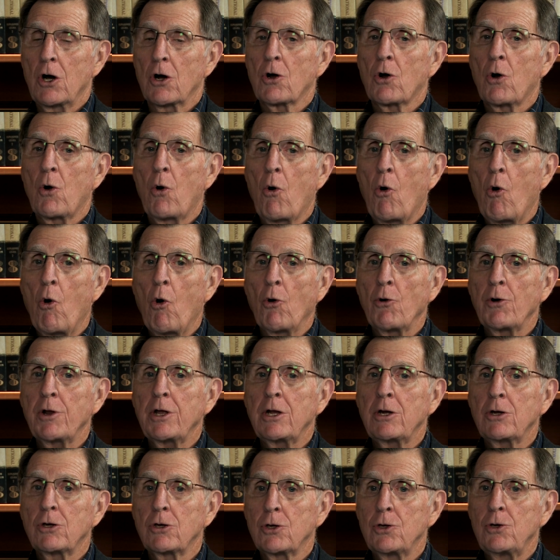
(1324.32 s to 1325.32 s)
according,
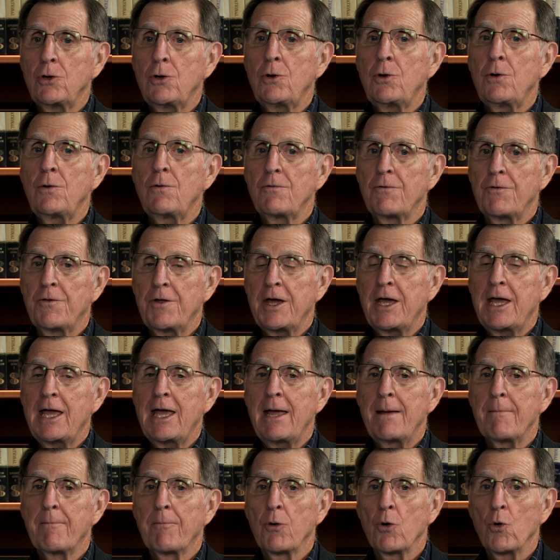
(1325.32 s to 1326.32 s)
according to
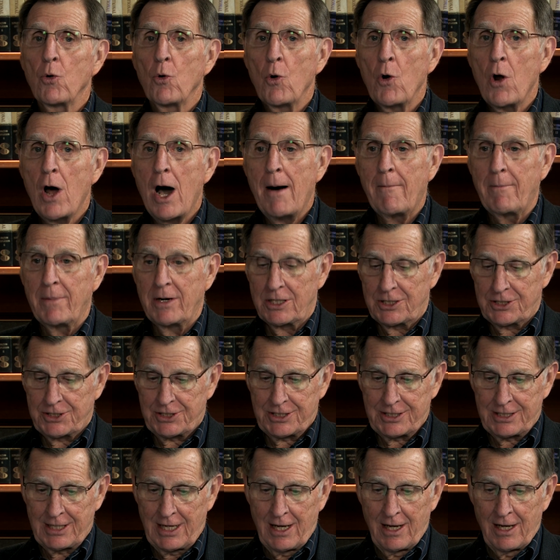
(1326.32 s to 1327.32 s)
the promise.
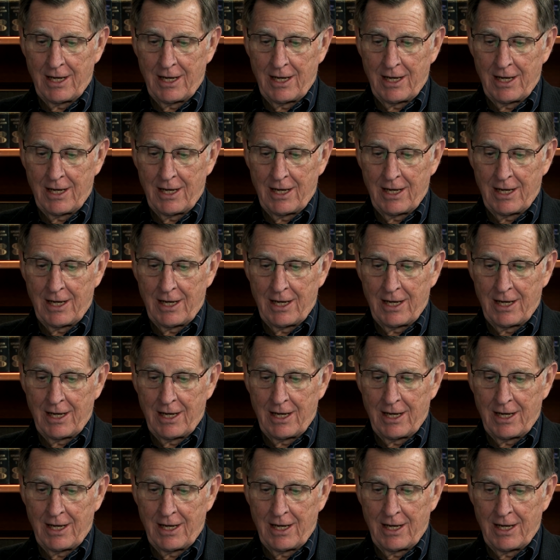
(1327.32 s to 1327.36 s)
promise.